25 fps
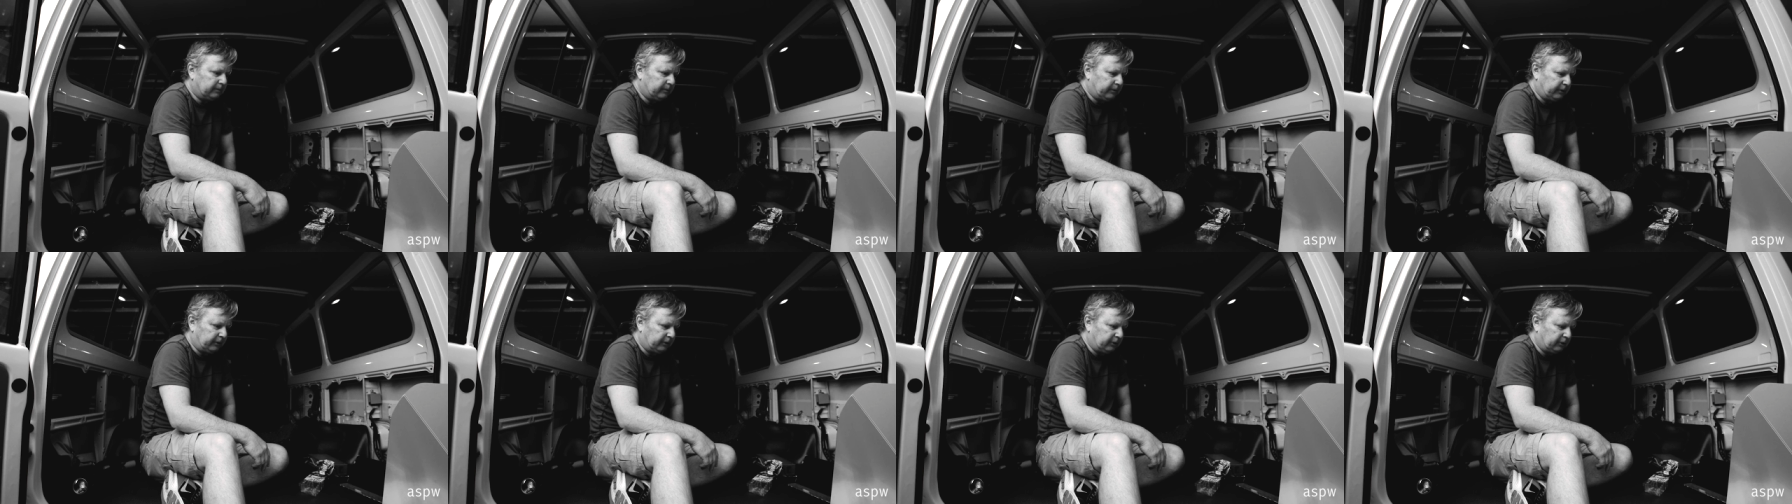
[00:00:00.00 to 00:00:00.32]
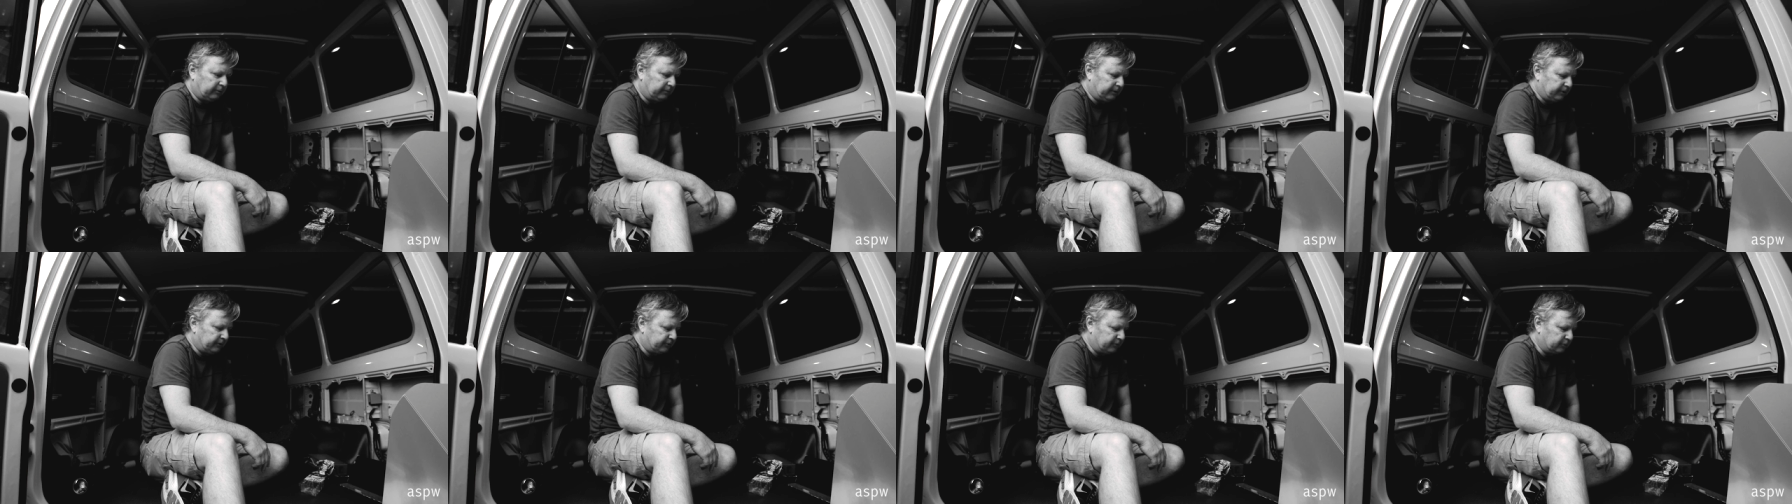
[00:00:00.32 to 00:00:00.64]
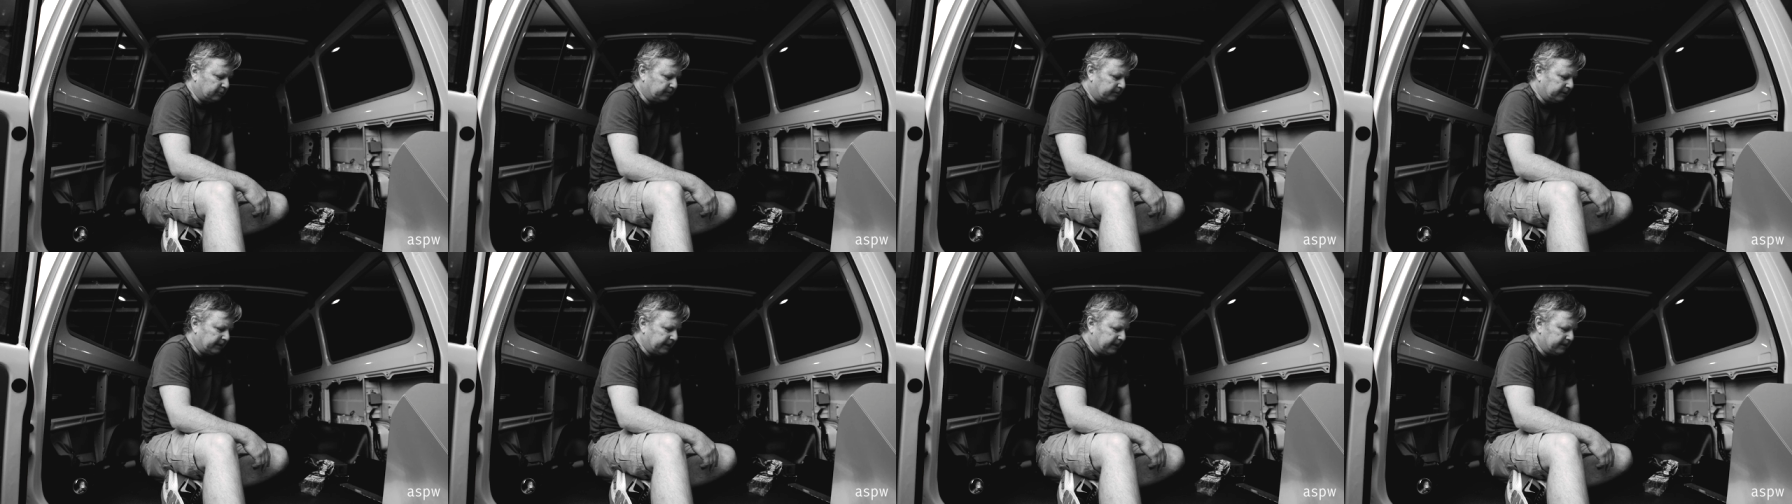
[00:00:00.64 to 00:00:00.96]
working on my
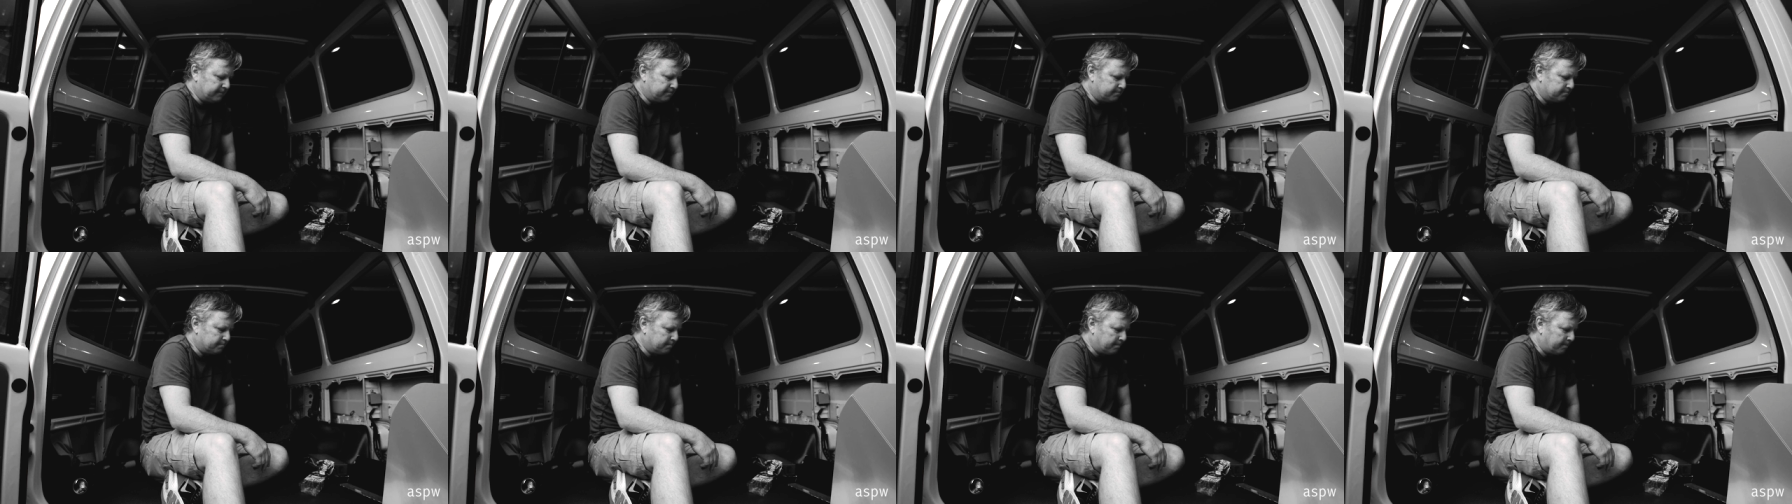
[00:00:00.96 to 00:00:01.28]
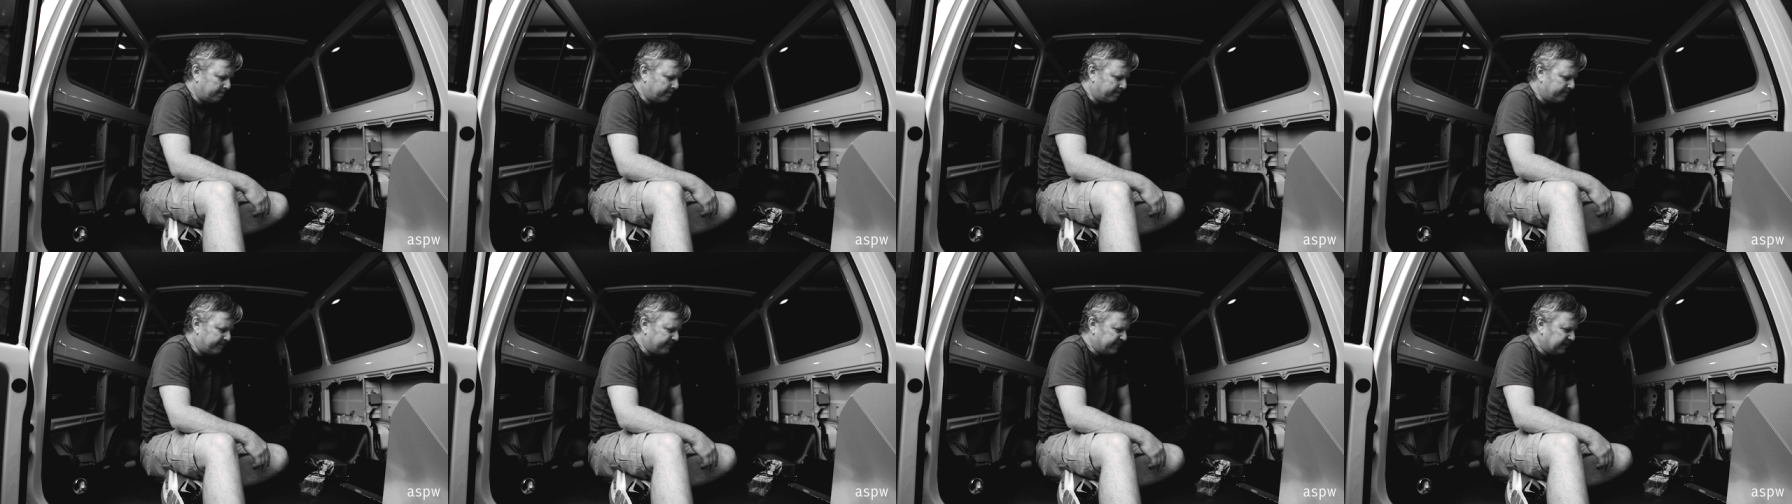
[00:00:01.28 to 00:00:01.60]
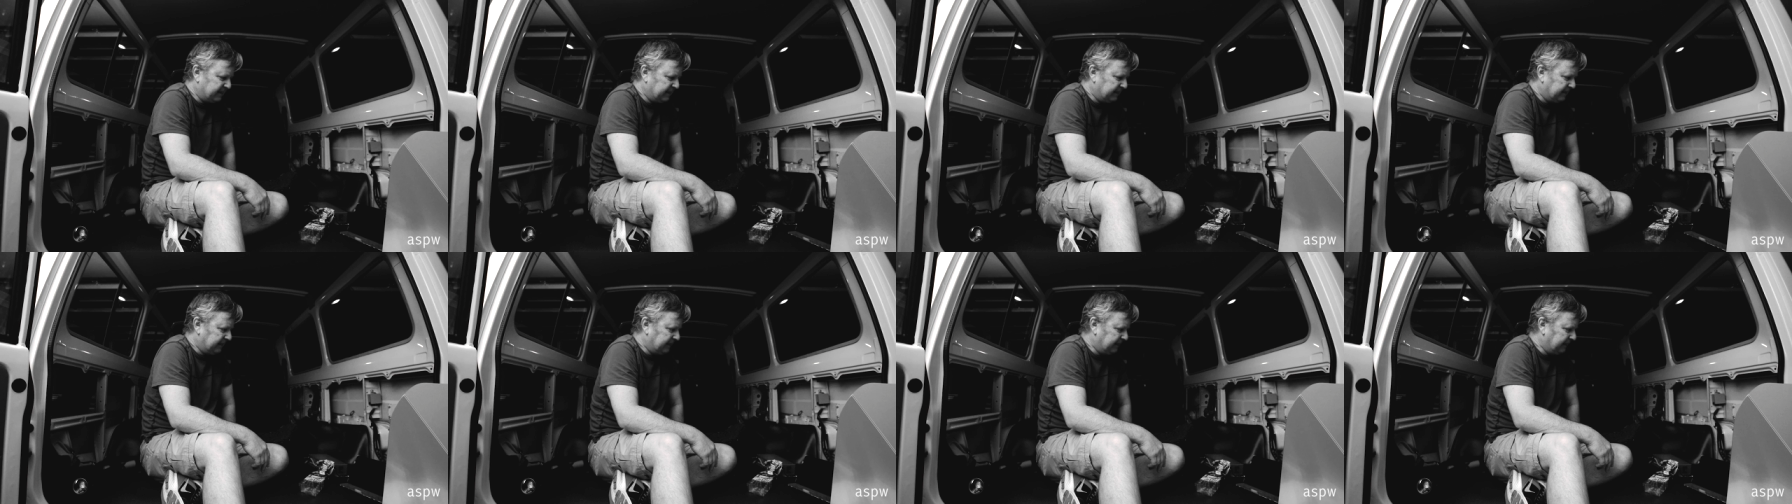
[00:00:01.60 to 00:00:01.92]
Troopy
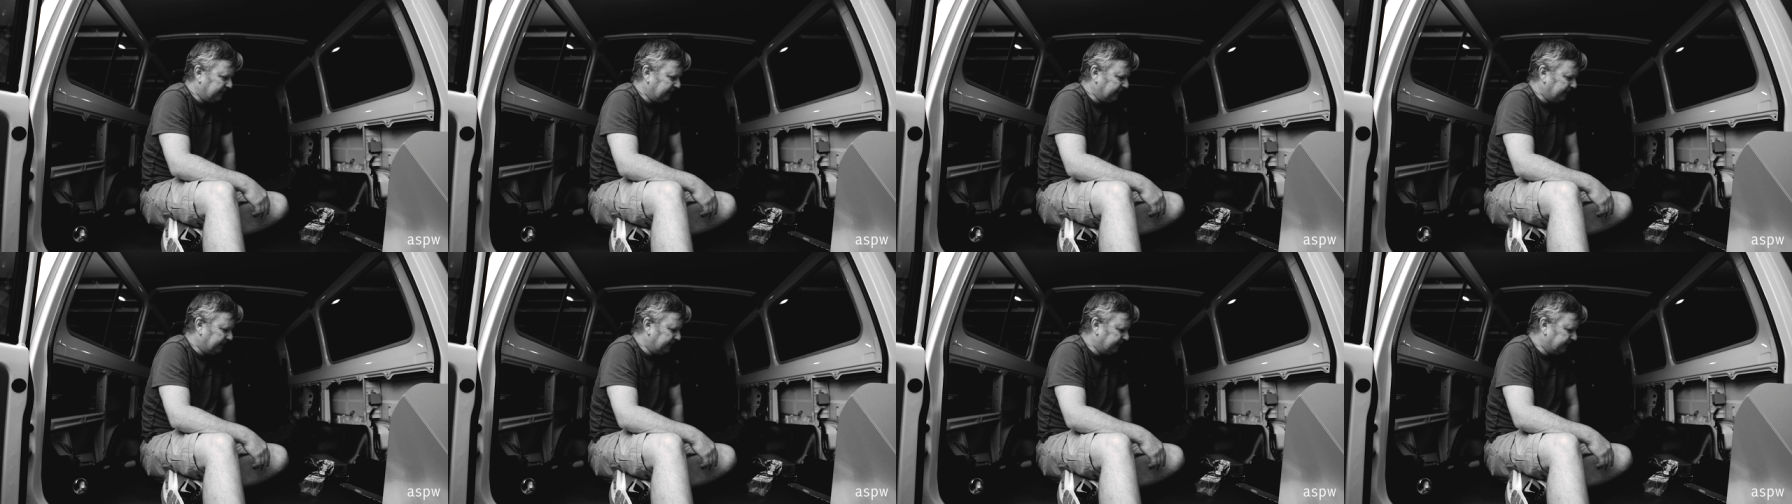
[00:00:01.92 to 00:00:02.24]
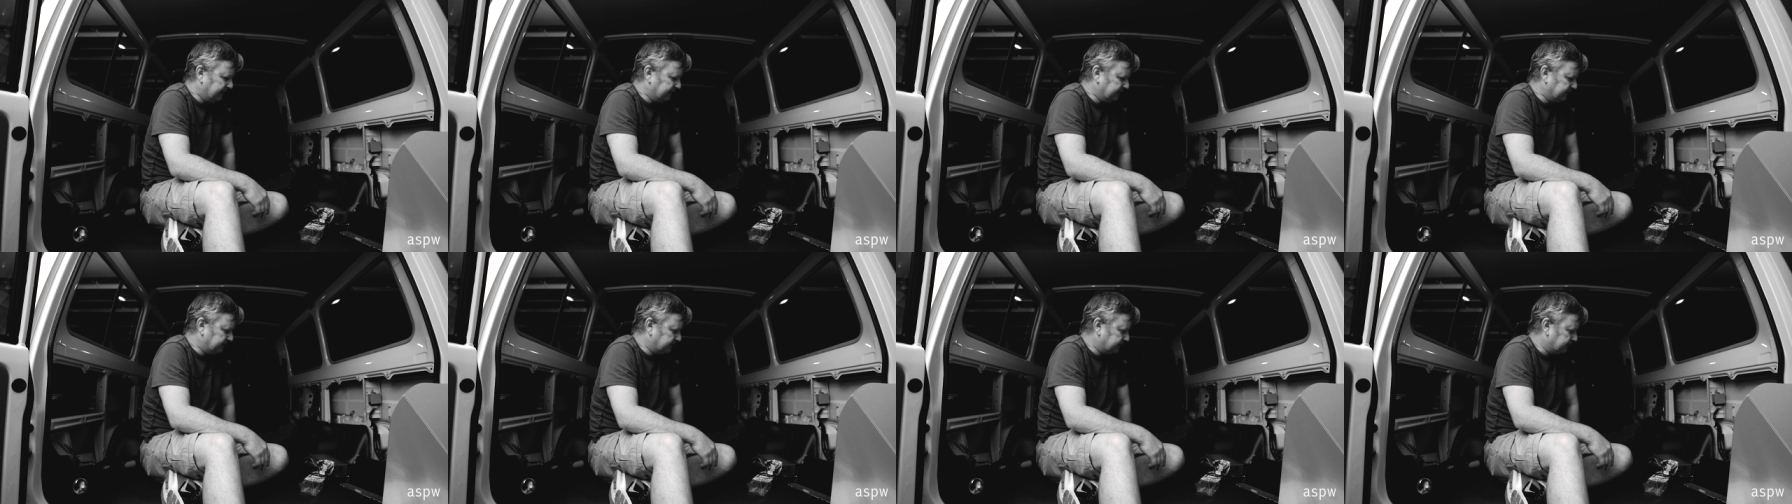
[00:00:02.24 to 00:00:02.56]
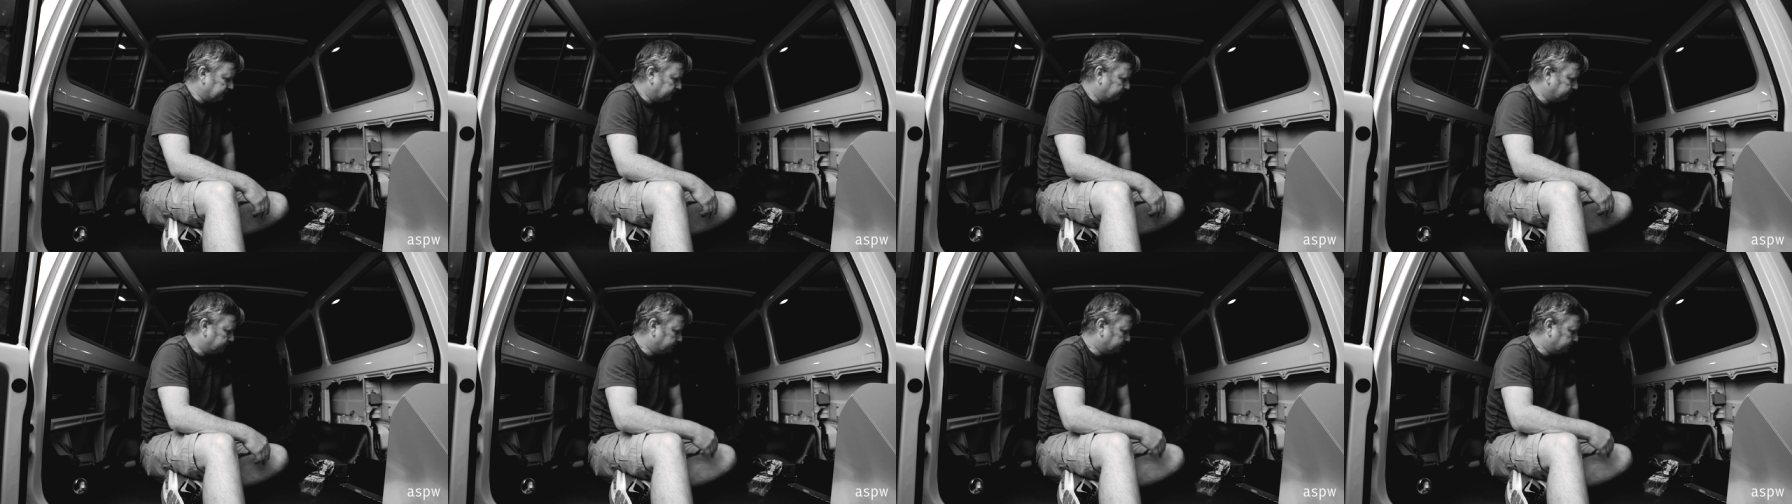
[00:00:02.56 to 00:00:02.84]
and